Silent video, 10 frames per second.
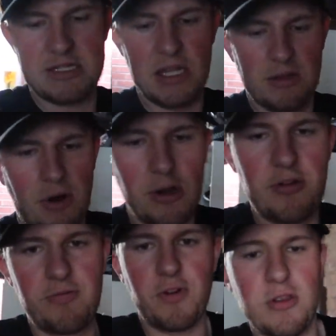let's hit the
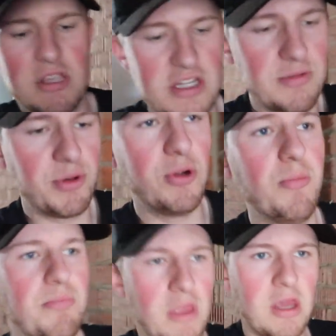road, throw these in the
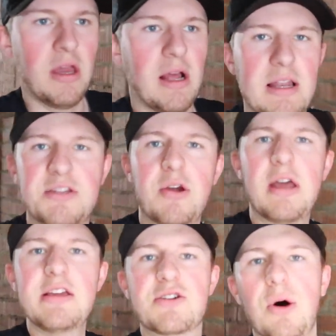boot. Let's go get these